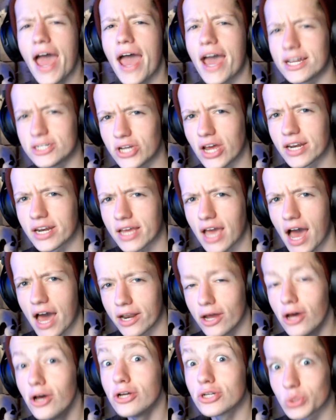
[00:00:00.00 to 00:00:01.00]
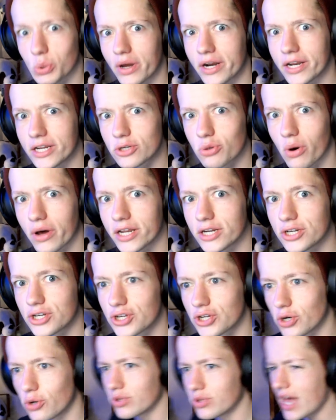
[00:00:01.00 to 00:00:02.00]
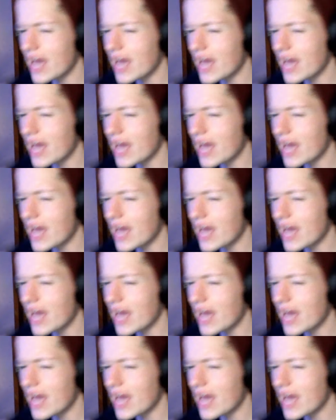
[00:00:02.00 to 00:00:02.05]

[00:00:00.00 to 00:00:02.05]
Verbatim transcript: at Gen Con 2022.